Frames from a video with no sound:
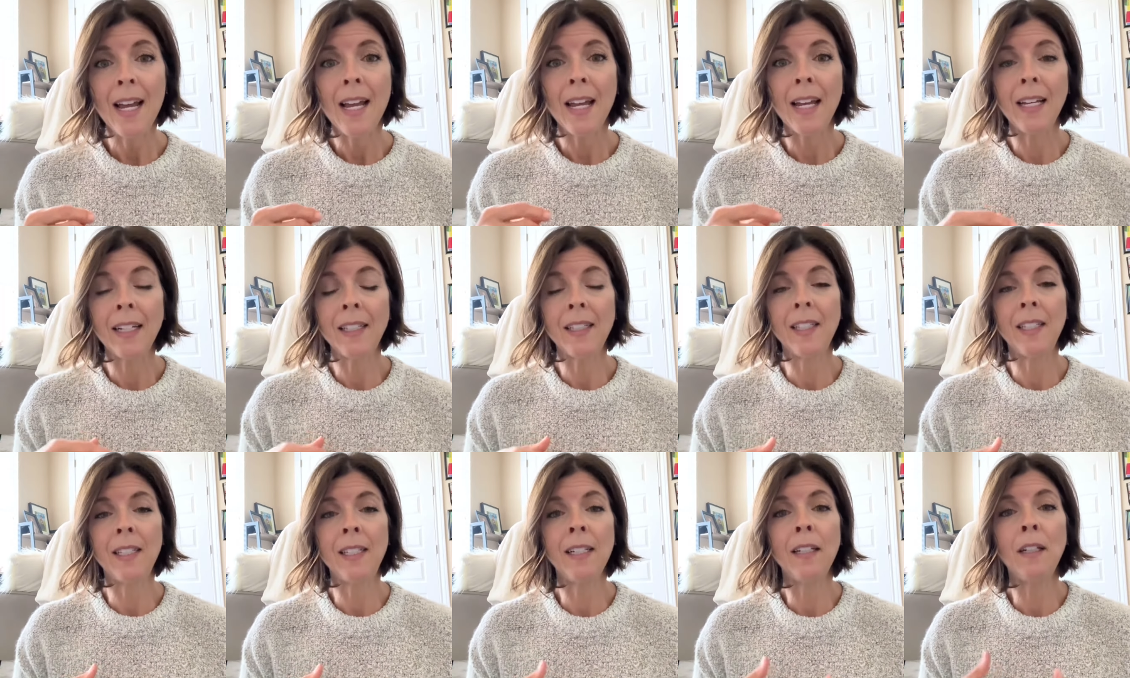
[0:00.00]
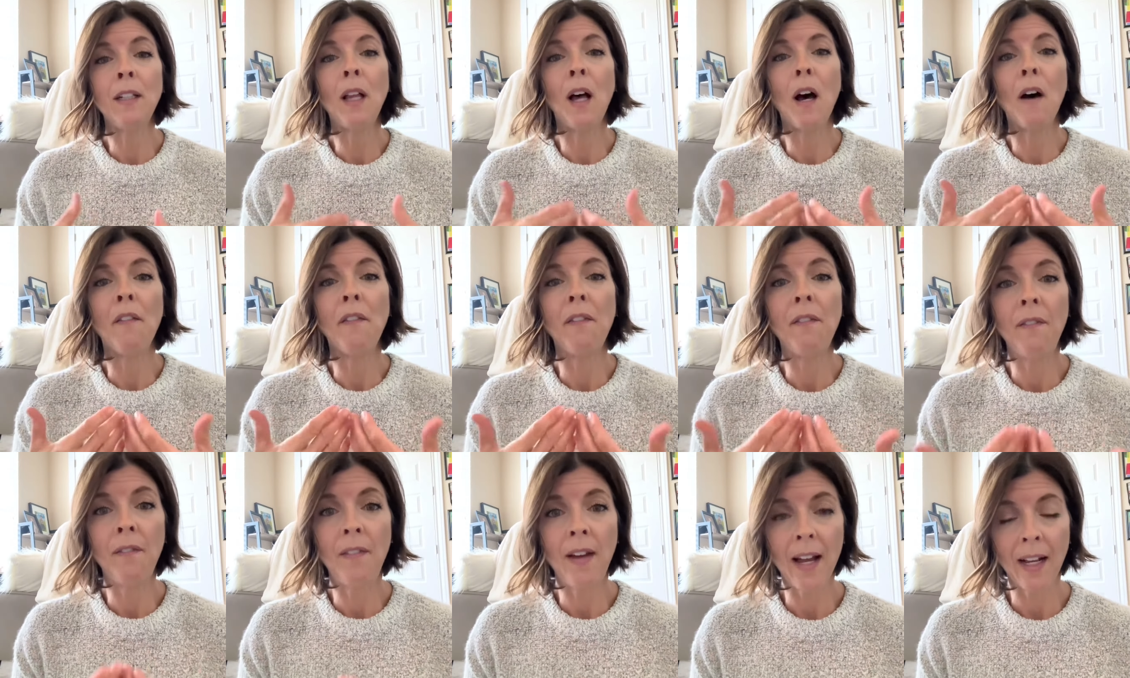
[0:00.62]
it still
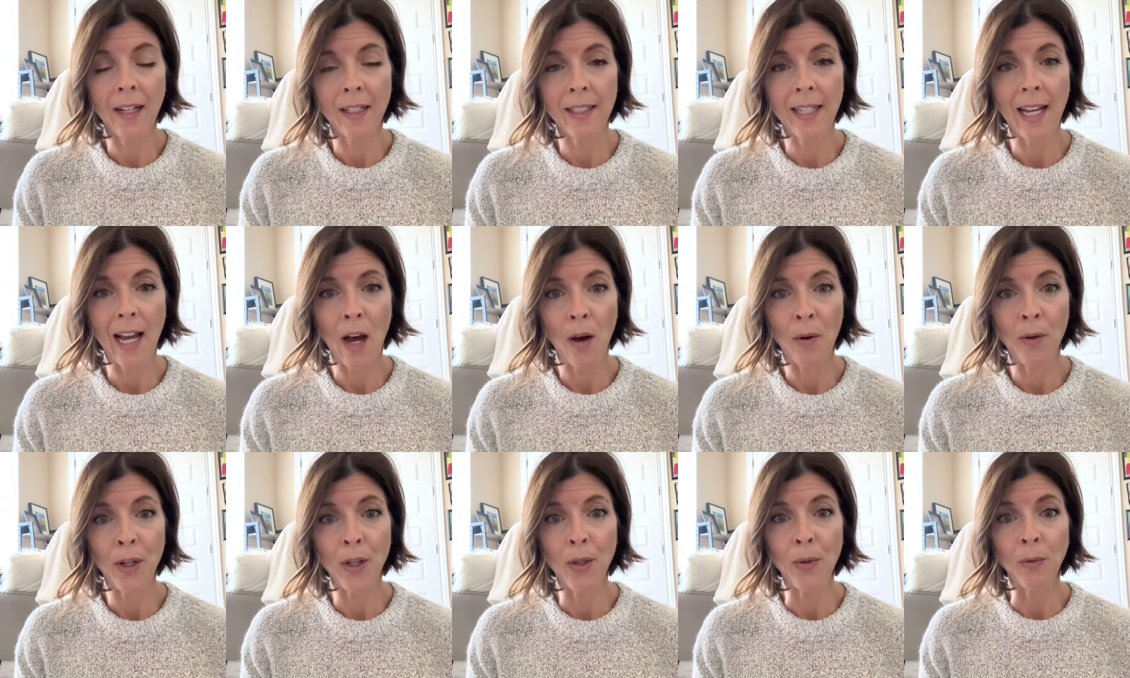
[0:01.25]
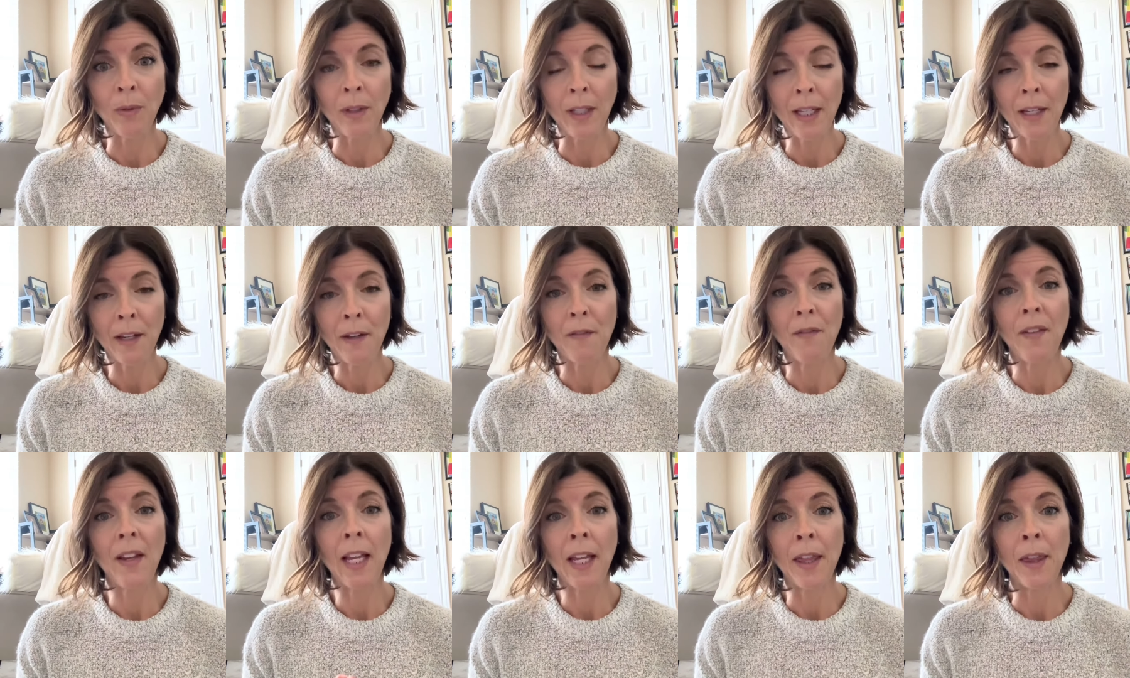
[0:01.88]
affects how you
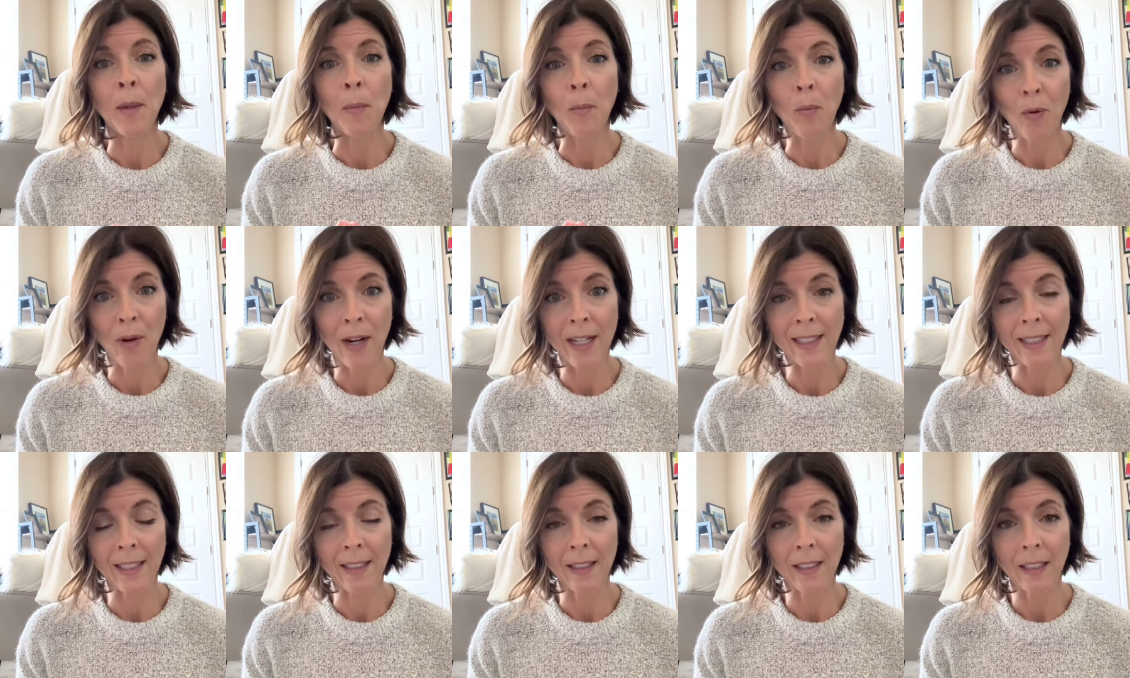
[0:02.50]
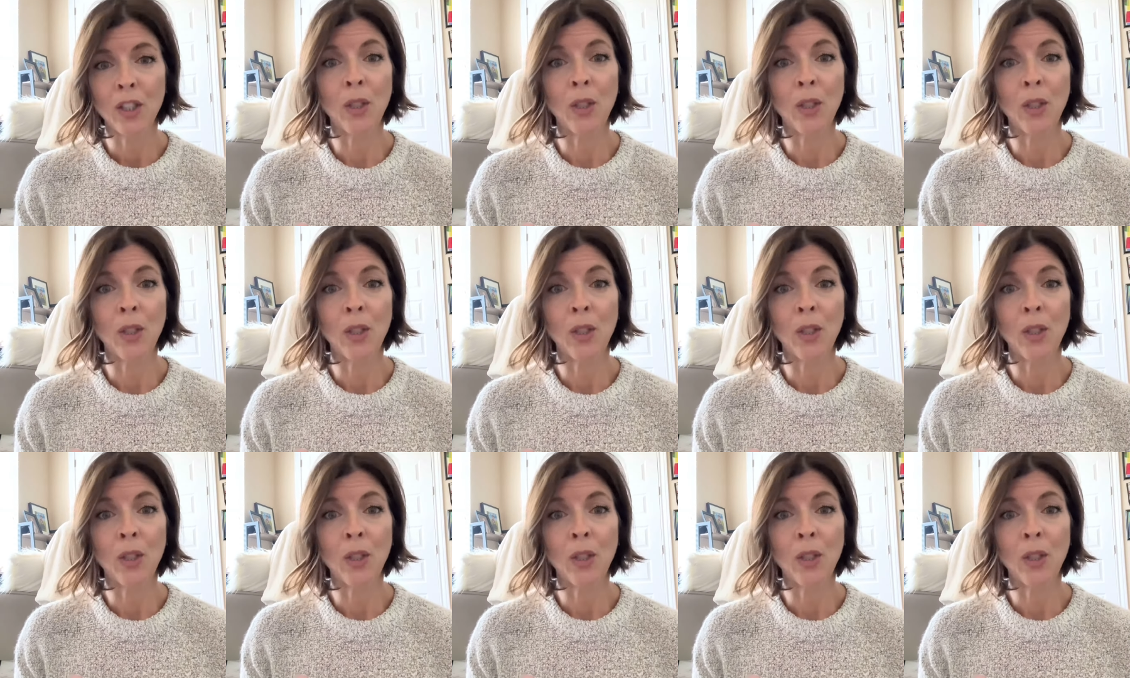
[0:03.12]
live in the present.